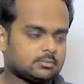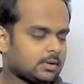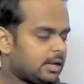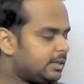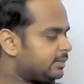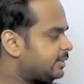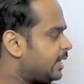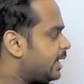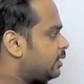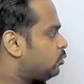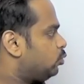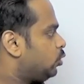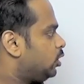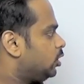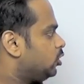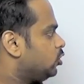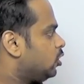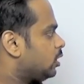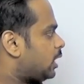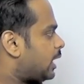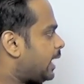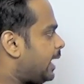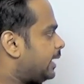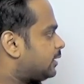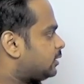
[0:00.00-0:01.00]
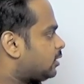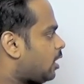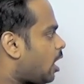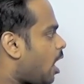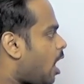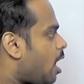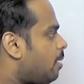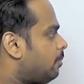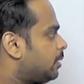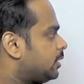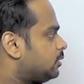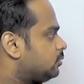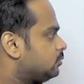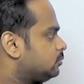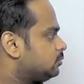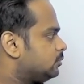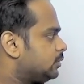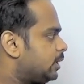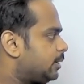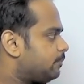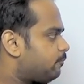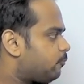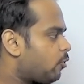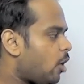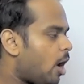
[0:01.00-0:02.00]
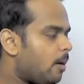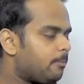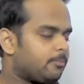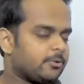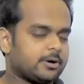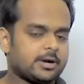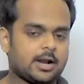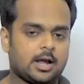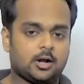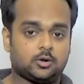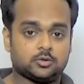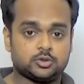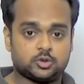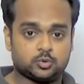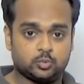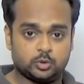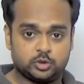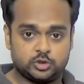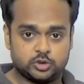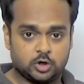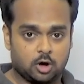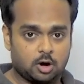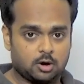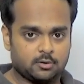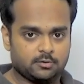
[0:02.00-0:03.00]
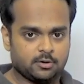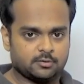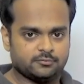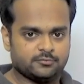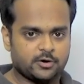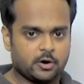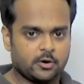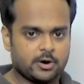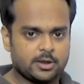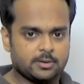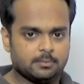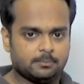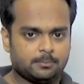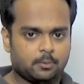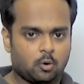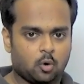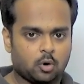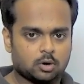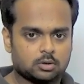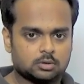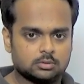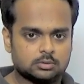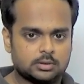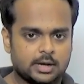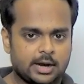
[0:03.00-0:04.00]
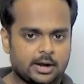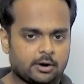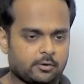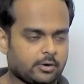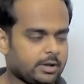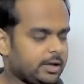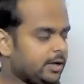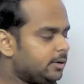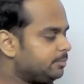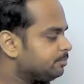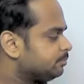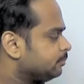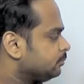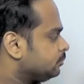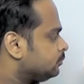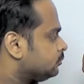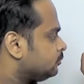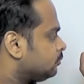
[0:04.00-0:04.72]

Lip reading: and then we'll look at common and proper nouns, which are a very important area.